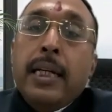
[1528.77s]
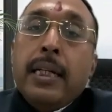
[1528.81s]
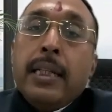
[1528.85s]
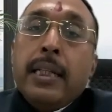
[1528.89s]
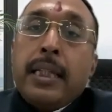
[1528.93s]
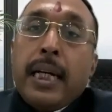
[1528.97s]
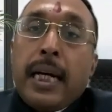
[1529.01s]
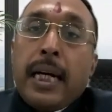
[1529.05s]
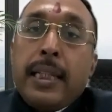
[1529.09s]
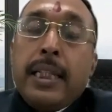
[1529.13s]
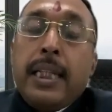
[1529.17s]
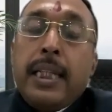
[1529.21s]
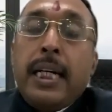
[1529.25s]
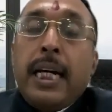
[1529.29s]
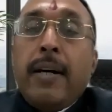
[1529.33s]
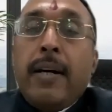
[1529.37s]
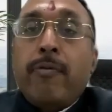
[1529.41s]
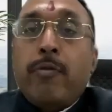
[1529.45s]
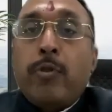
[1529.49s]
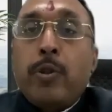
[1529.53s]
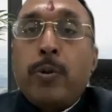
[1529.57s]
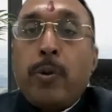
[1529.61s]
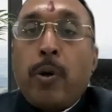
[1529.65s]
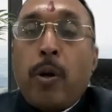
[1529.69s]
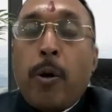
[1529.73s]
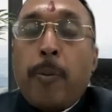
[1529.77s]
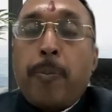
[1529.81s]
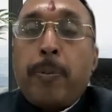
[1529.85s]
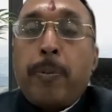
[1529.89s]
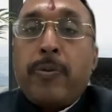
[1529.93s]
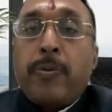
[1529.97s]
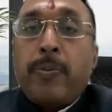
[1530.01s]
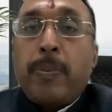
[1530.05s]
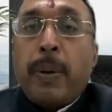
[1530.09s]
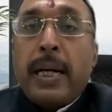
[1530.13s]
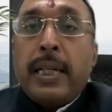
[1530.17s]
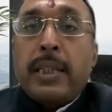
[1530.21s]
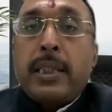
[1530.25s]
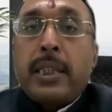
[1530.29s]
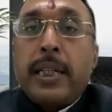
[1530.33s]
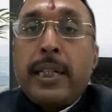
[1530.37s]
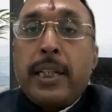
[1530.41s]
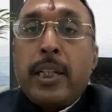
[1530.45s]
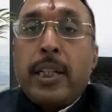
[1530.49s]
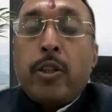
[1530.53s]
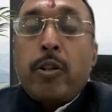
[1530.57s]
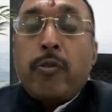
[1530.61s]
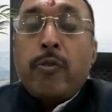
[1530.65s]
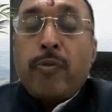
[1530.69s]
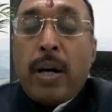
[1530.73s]
Then they have to opt by
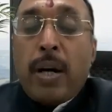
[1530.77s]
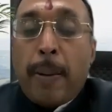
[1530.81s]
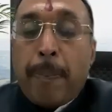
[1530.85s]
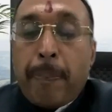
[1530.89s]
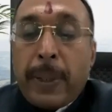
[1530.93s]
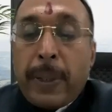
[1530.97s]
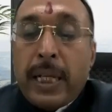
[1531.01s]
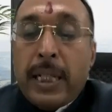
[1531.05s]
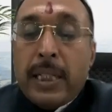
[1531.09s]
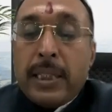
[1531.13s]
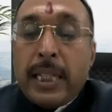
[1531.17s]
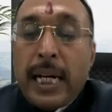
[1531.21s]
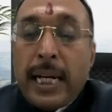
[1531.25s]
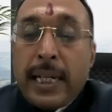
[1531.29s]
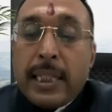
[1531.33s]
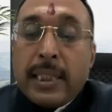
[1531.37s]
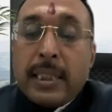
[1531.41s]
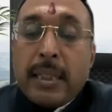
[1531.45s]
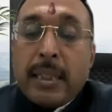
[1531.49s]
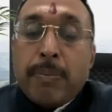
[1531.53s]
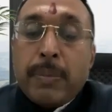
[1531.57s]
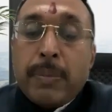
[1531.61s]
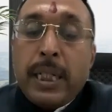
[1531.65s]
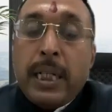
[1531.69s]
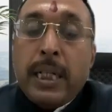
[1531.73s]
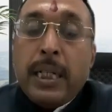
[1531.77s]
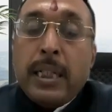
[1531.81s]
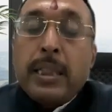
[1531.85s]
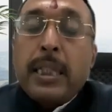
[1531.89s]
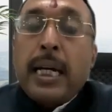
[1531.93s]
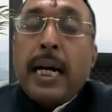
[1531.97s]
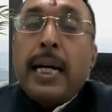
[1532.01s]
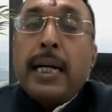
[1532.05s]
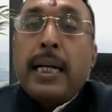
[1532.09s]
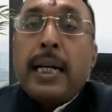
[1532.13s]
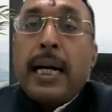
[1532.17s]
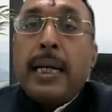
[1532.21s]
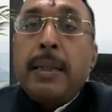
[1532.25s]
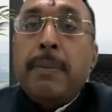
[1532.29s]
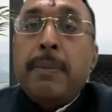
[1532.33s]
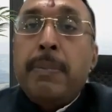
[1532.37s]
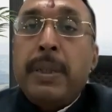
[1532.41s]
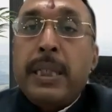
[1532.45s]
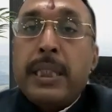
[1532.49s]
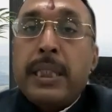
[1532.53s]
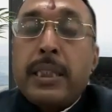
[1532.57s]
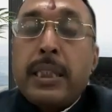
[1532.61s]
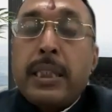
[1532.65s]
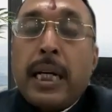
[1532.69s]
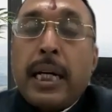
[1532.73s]
30th of April. That is something that I
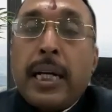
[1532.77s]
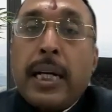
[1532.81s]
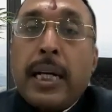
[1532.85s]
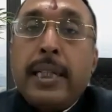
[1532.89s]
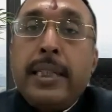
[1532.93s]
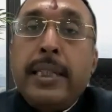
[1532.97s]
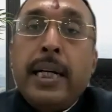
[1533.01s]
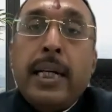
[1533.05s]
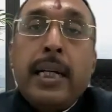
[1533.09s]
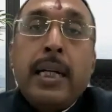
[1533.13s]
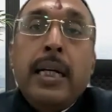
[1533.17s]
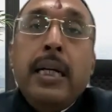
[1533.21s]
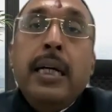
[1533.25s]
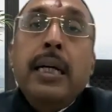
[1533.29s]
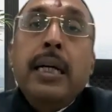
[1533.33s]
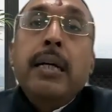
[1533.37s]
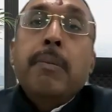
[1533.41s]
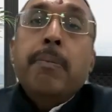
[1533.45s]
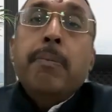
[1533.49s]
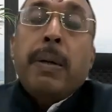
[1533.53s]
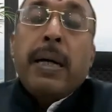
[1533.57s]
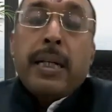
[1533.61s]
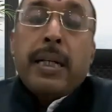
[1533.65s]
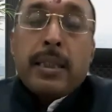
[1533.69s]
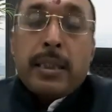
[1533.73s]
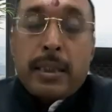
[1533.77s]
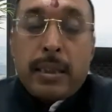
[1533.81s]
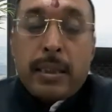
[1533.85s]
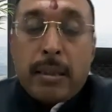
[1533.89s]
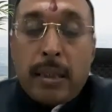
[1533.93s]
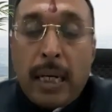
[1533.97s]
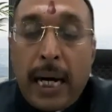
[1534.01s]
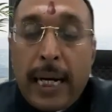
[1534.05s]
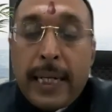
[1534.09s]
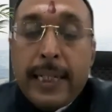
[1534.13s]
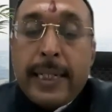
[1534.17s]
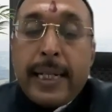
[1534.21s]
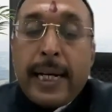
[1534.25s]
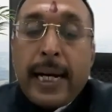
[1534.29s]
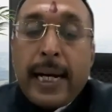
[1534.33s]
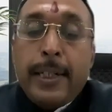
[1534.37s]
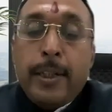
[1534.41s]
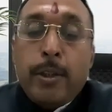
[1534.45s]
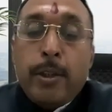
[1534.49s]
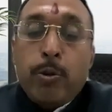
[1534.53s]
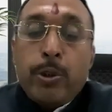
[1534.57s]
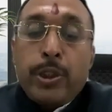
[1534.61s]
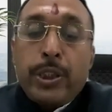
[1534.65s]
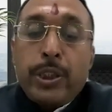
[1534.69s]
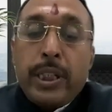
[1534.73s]
missed earlier, but I try
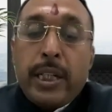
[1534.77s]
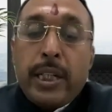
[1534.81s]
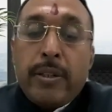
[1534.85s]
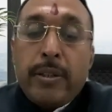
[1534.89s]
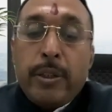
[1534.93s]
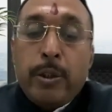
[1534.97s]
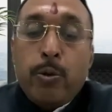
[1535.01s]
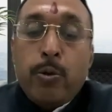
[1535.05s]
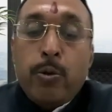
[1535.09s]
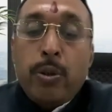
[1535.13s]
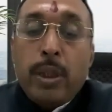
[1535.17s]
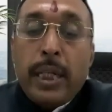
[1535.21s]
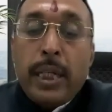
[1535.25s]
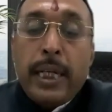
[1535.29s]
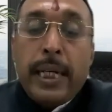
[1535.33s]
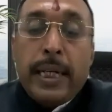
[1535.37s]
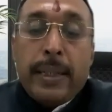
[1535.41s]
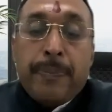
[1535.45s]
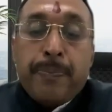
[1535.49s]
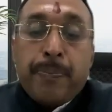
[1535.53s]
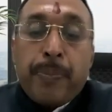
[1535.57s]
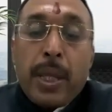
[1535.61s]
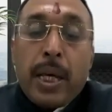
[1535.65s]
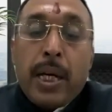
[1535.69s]
to share you here.